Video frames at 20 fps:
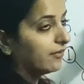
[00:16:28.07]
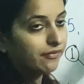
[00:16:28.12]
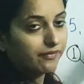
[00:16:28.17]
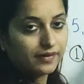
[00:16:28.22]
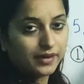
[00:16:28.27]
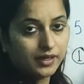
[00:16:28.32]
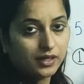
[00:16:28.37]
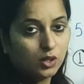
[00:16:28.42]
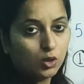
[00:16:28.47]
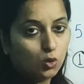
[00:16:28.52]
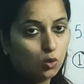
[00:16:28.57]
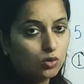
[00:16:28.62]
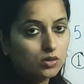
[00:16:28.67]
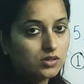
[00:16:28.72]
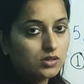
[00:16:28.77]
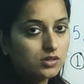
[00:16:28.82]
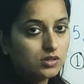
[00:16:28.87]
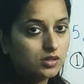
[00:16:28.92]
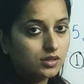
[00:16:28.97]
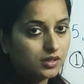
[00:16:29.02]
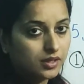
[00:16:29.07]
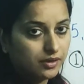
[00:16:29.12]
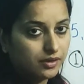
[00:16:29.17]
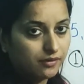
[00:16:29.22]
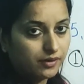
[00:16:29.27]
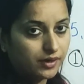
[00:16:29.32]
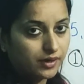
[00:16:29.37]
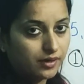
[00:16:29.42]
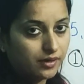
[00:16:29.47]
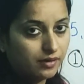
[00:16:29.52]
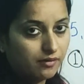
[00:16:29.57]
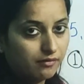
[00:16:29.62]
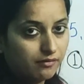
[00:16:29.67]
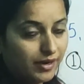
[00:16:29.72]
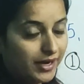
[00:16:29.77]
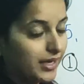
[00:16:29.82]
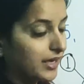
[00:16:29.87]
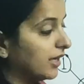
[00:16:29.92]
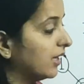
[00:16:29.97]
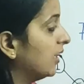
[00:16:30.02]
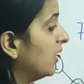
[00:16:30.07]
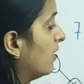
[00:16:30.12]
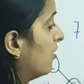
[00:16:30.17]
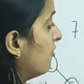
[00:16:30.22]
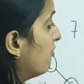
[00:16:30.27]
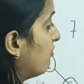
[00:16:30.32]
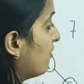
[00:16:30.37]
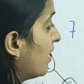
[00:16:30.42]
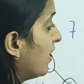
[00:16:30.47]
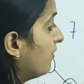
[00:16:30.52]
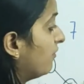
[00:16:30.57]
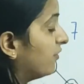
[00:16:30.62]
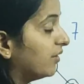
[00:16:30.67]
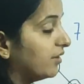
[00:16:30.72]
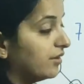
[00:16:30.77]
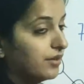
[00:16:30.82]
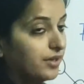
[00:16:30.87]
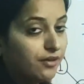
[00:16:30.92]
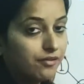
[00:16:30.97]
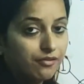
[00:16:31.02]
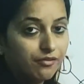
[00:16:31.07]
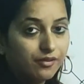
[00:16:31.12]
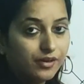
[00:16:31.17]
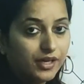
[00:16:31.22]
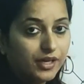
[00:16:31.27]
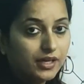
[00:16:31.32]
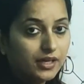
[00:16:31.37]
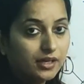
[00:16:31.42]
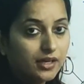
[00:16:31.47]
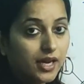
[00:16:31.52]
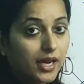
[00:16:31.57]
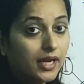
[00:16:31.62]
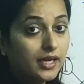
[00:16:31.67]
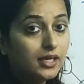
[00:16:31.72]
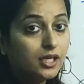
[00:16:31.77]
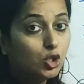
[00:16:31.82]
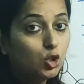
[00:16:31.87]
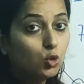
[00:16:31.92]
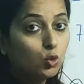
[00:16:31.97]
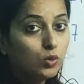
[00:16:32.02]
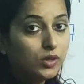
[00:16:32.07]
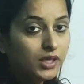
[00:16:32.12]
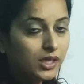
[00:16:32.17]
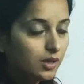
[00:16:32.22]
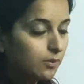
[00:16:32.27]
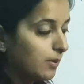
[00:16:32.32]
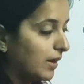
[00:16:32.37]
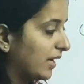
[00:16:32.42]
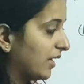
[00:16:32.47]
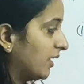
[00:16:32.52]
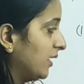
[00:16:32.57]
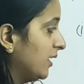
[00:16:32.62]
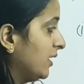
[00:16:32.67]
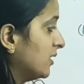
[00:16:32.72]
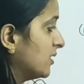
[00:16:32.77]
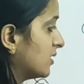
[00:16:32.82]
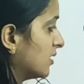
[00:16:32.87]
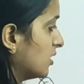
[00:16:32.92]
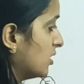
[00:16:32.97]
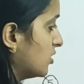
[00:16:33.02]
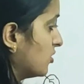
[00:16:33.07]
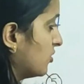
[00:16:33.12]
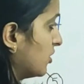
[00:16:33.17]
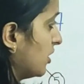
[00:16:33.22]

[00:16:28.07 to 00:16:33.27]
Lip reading: different nodes given. Fine. 5 different and unique binary search